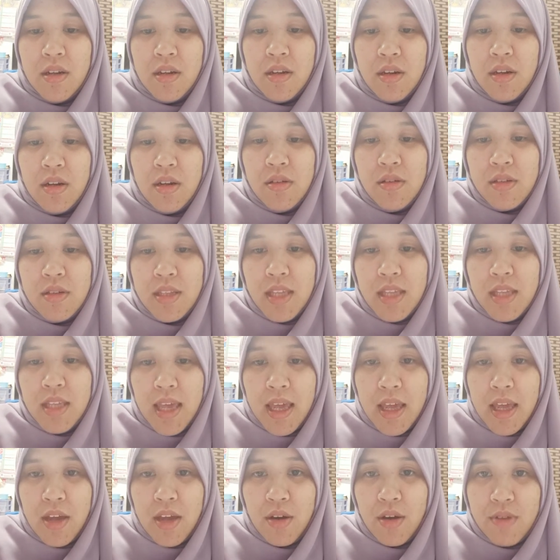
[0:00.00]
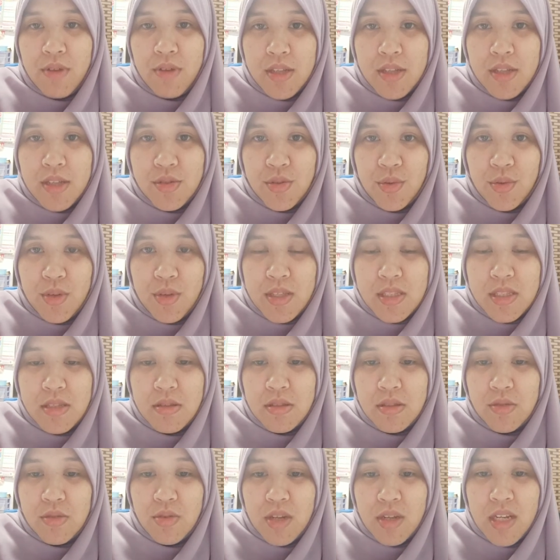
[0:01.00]
Okay, all right, so
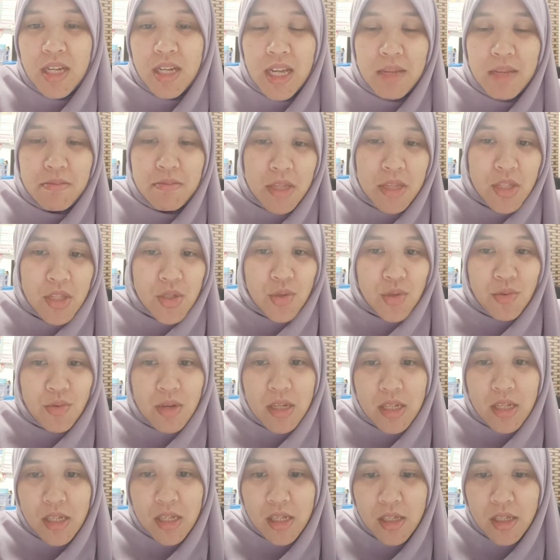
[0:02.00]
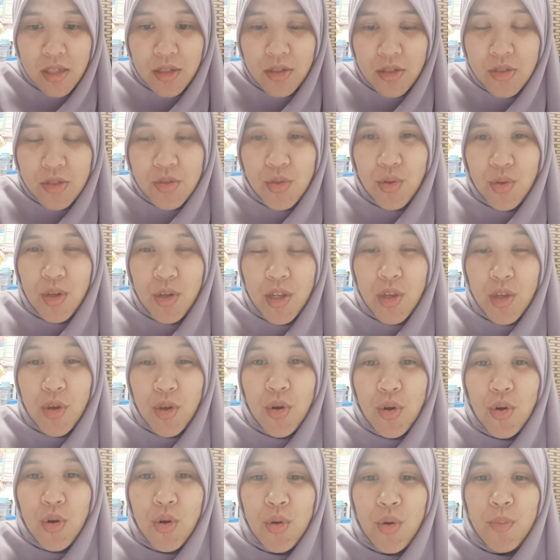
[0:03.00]
it's 29 minutes already. So I
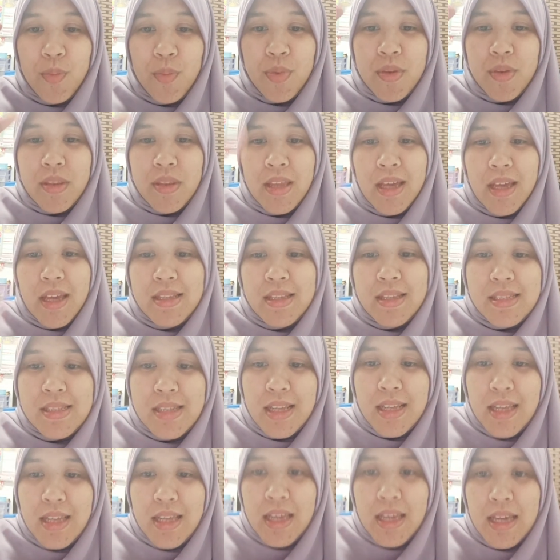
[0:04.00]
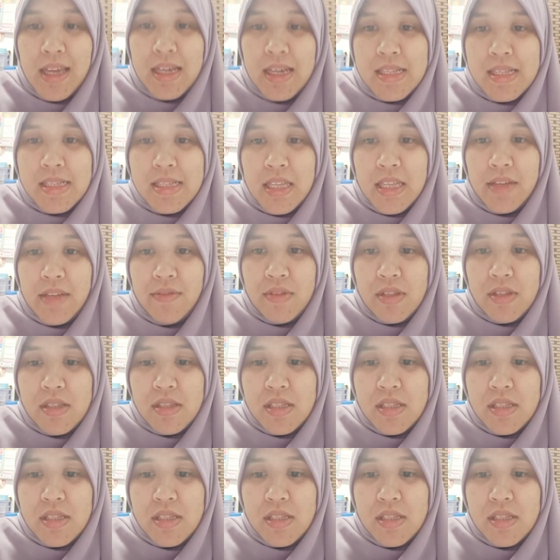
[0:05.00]
hope that today has given